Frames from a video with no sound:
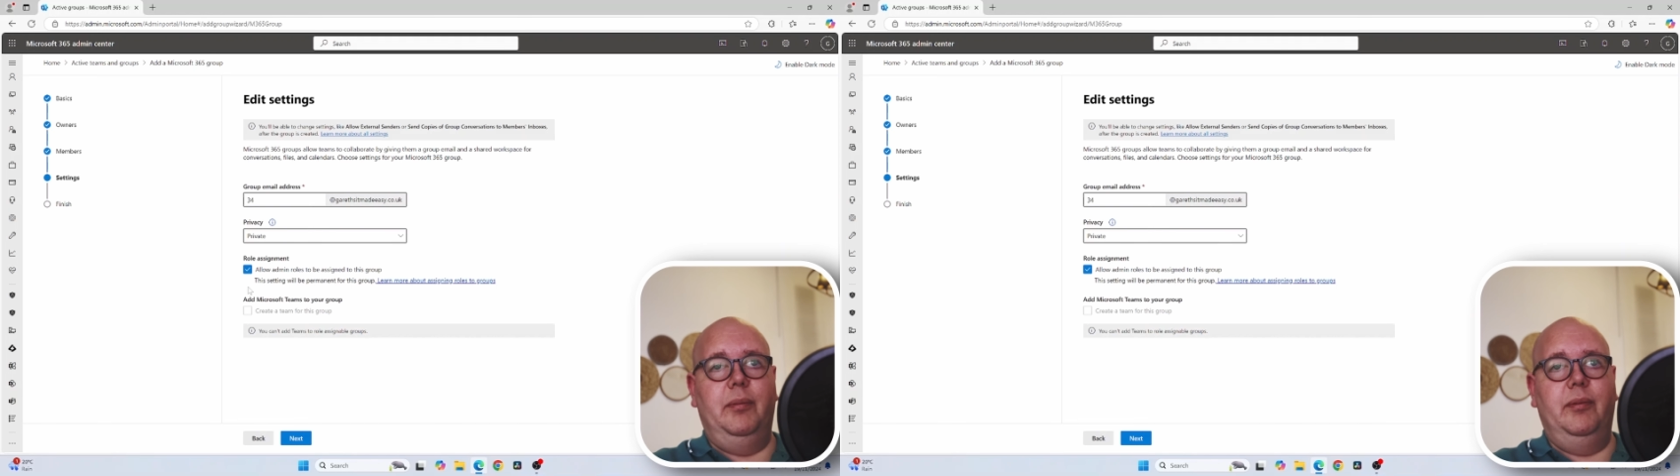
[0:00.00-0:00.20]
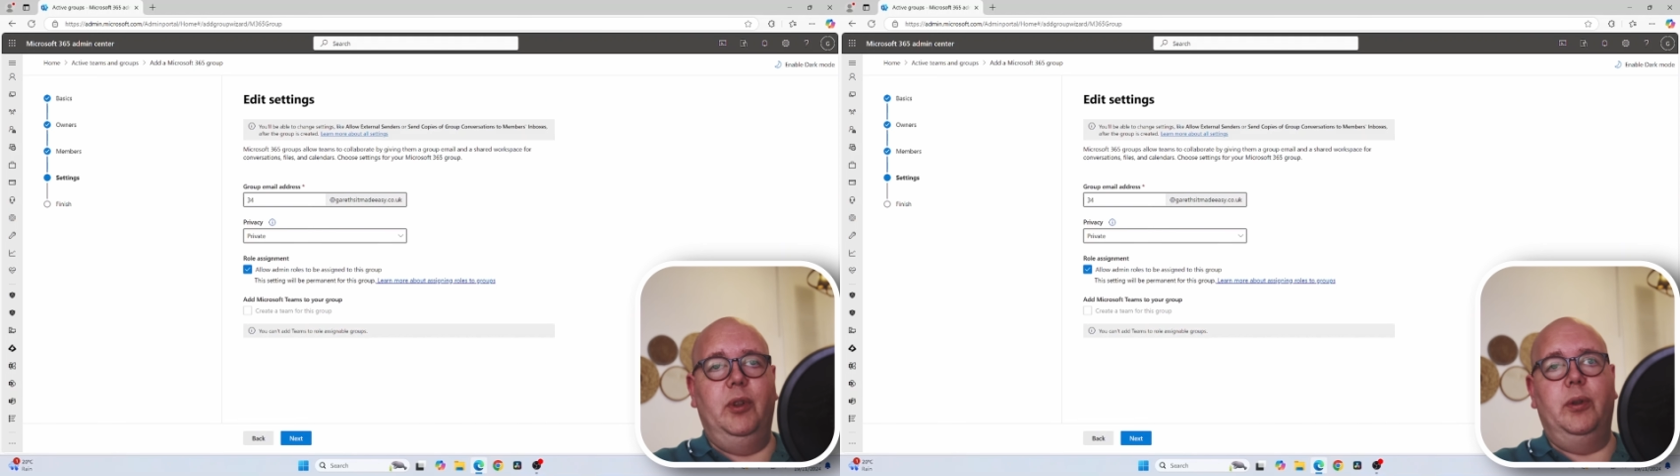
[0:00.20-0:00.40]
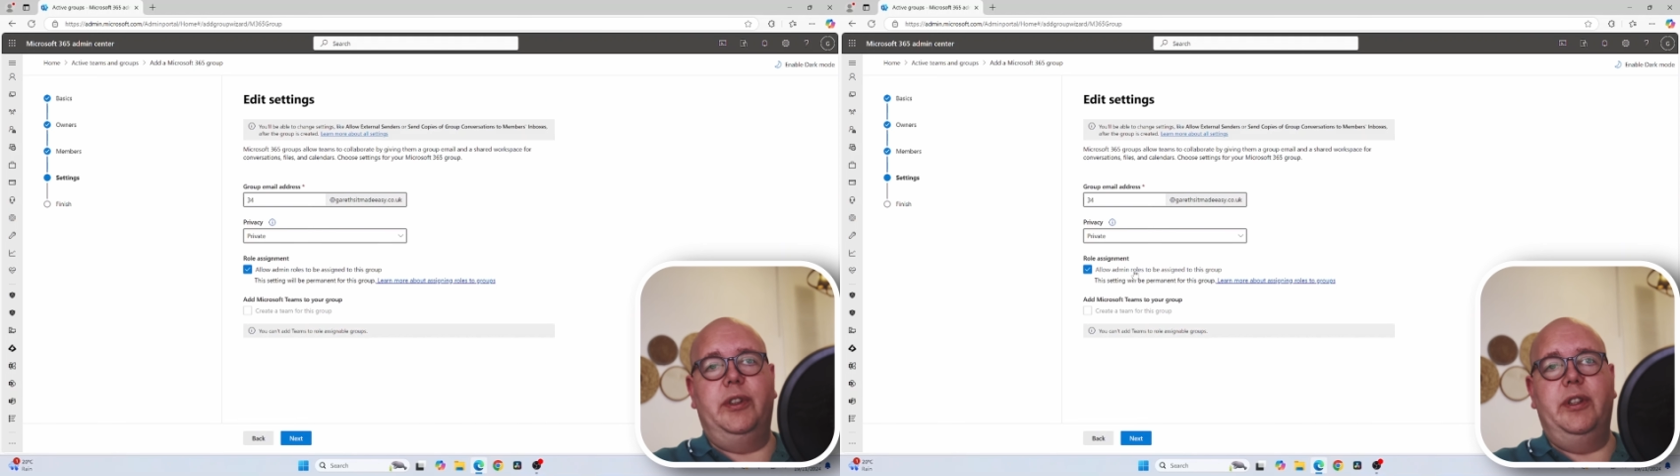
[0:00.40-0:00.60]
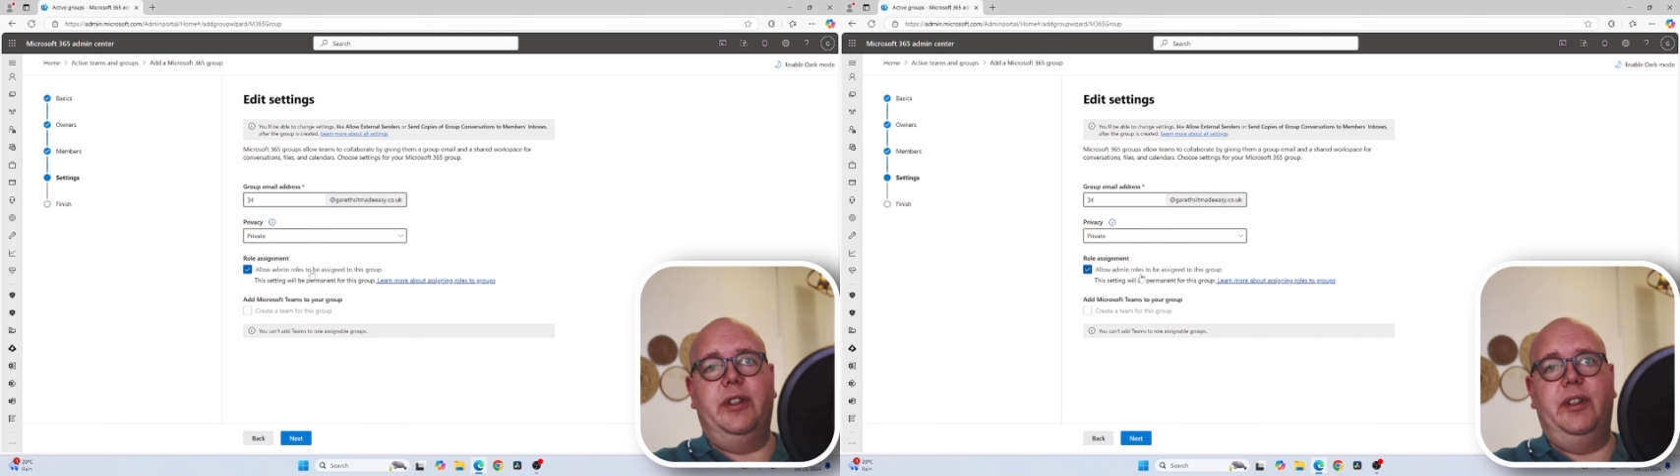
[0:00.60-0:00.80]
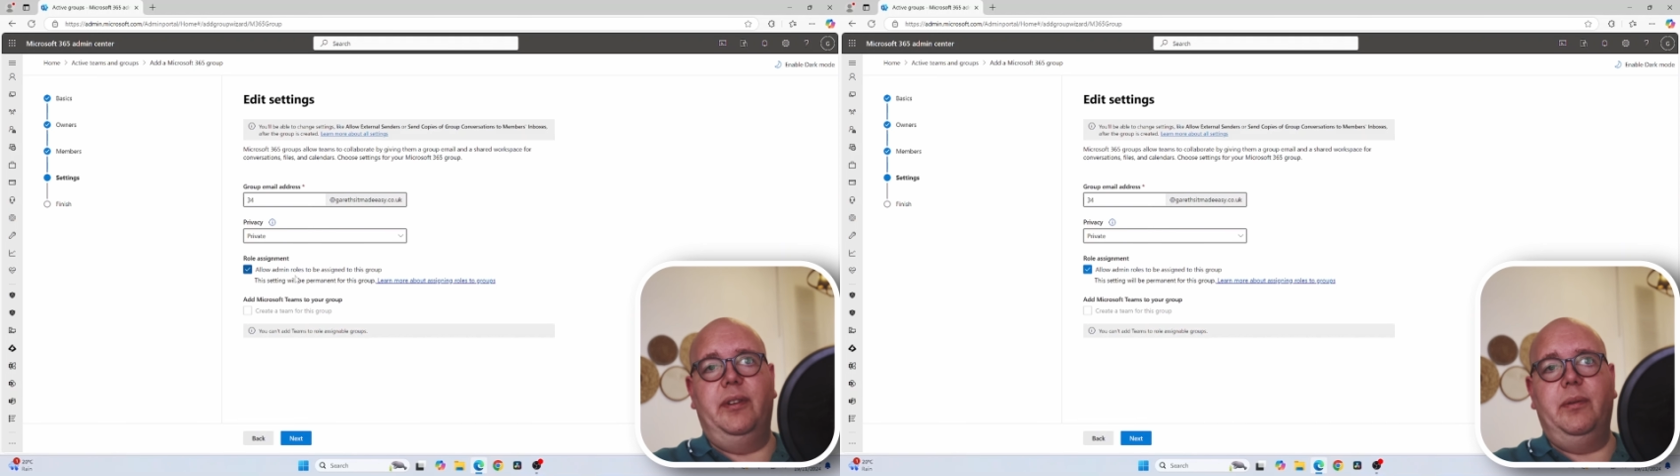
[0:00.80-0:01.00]
or you
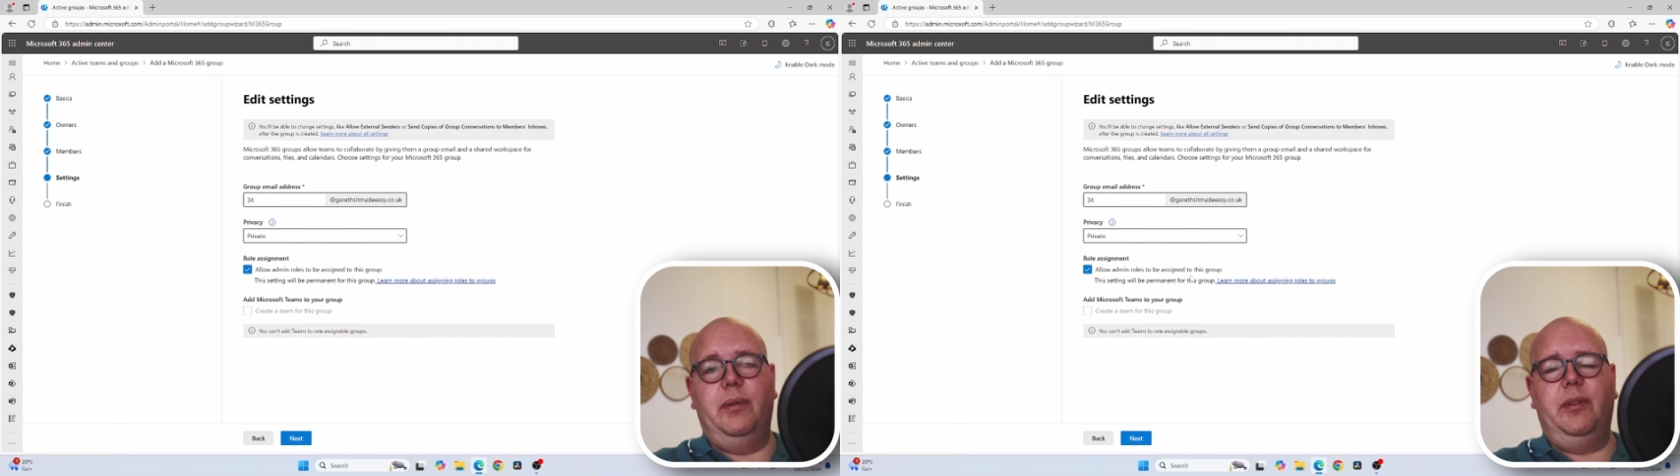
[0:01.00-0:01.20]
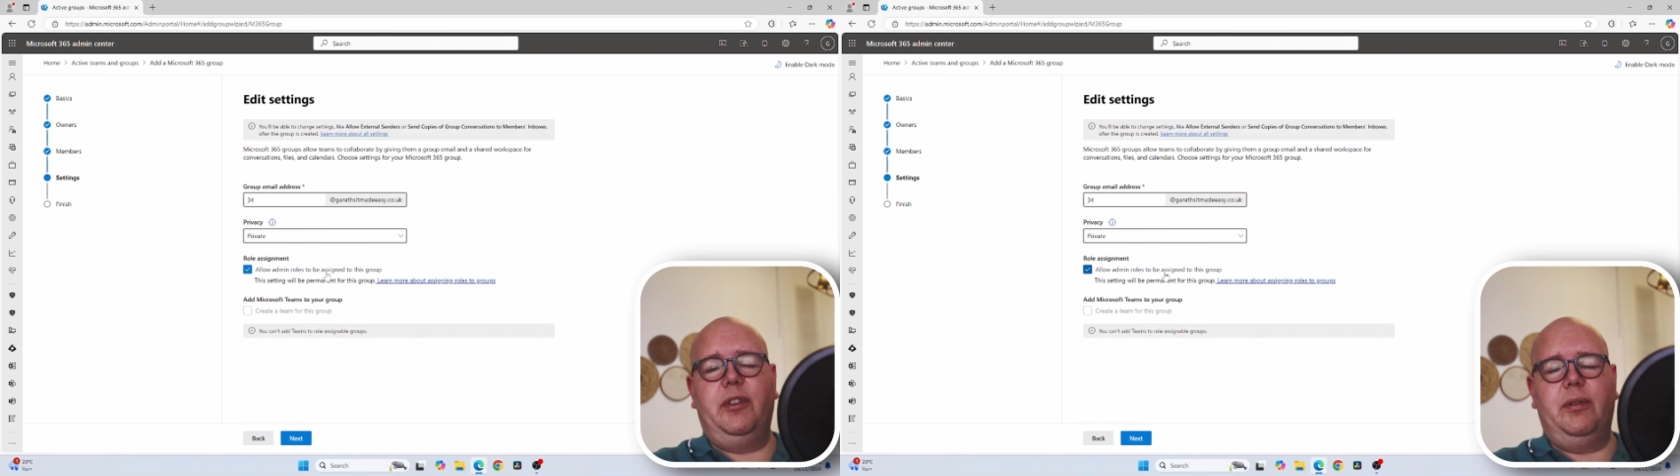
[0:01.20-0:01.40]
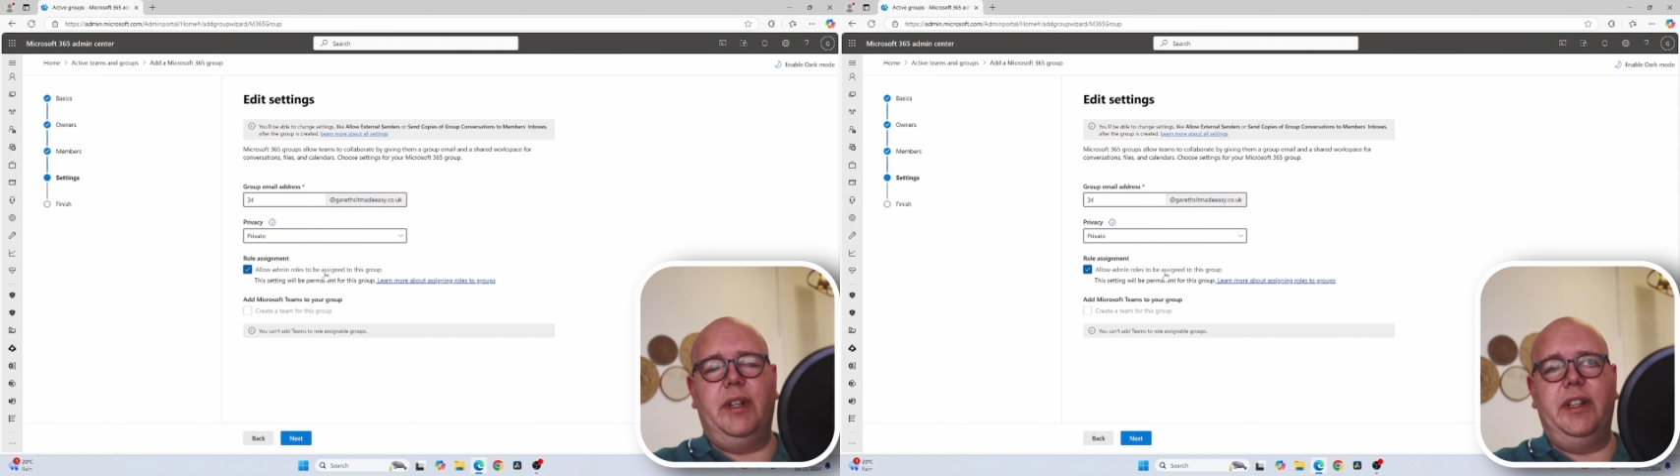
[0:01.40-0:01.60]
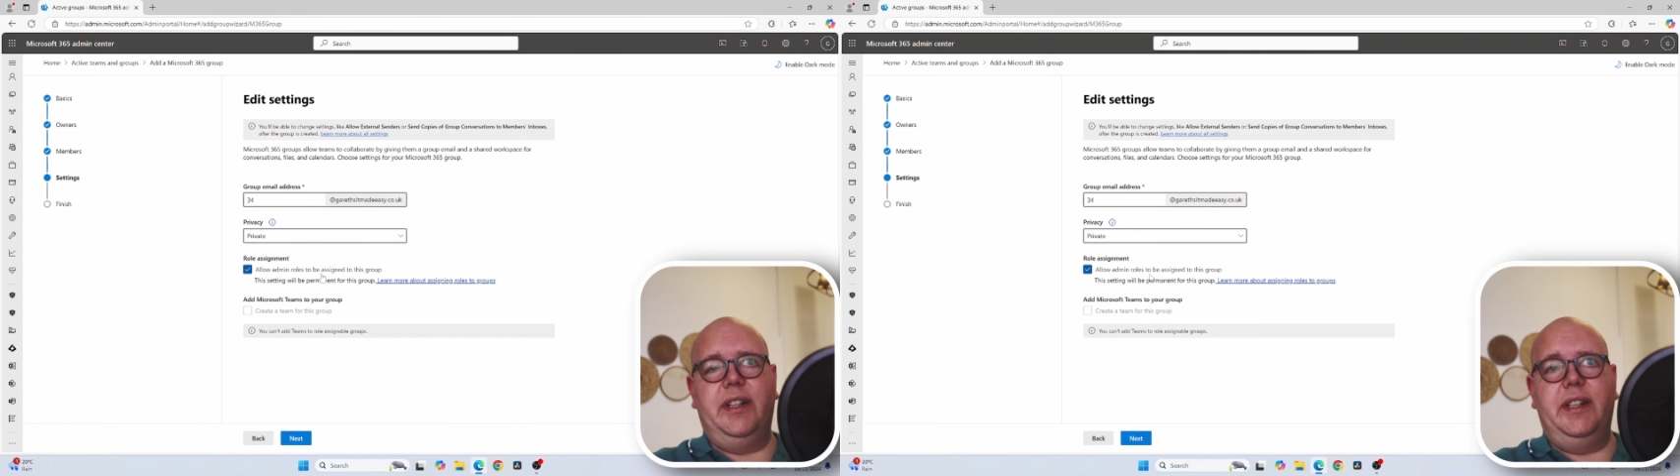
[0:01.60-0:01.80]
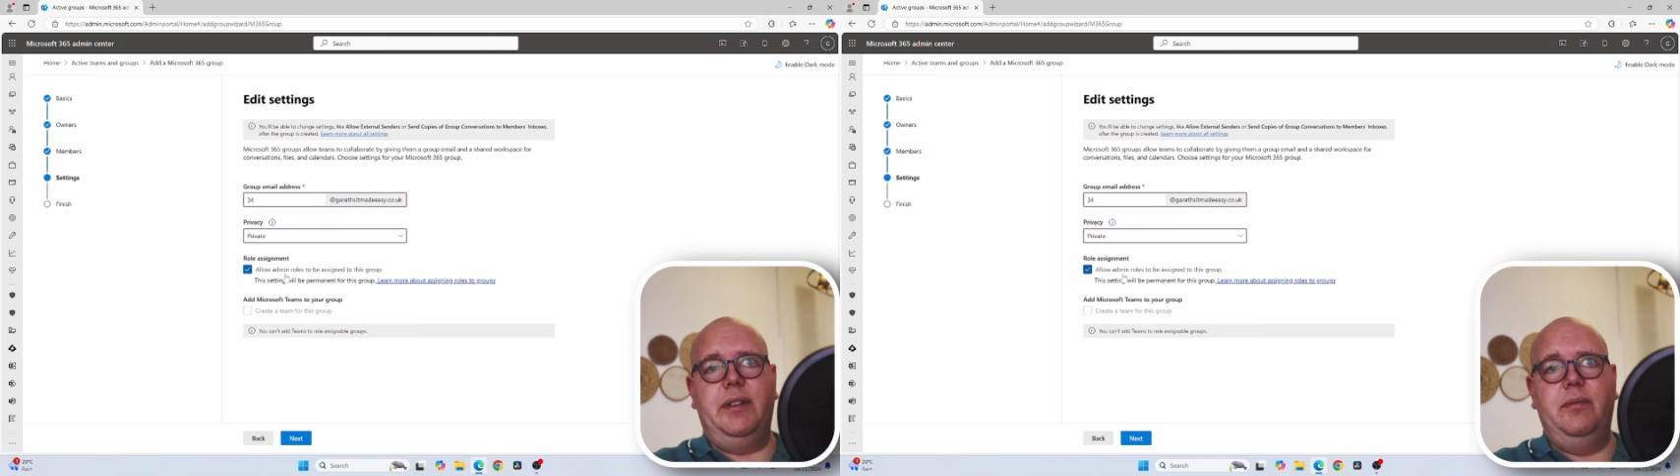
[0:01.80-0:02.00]
could create
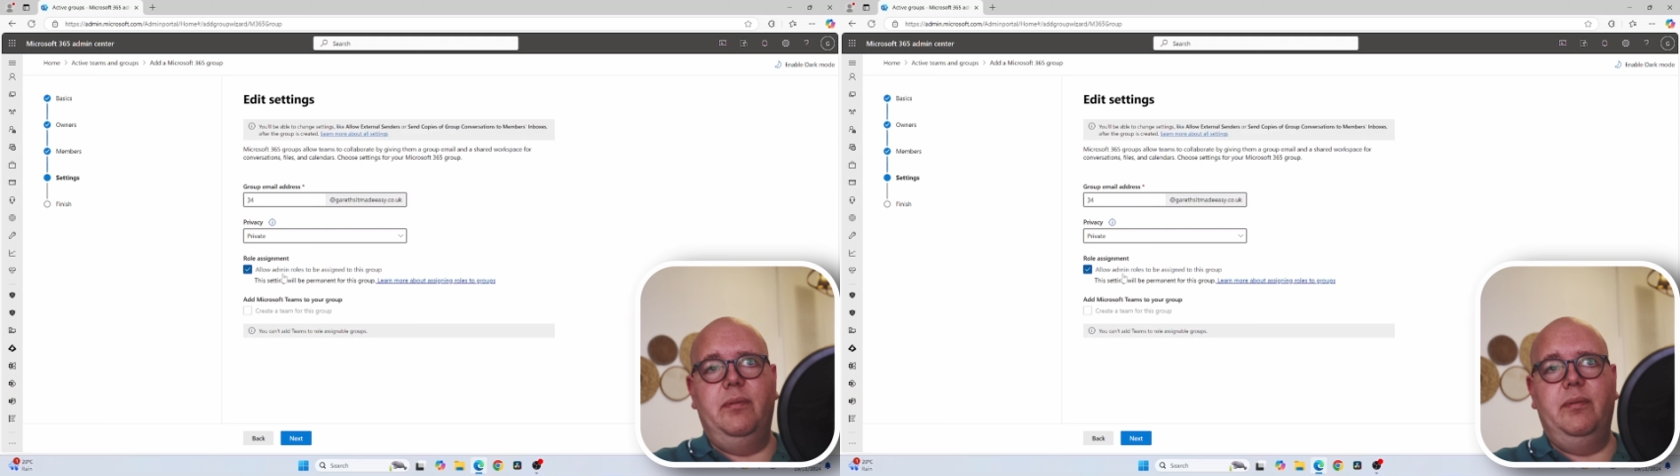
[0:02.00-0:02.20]
the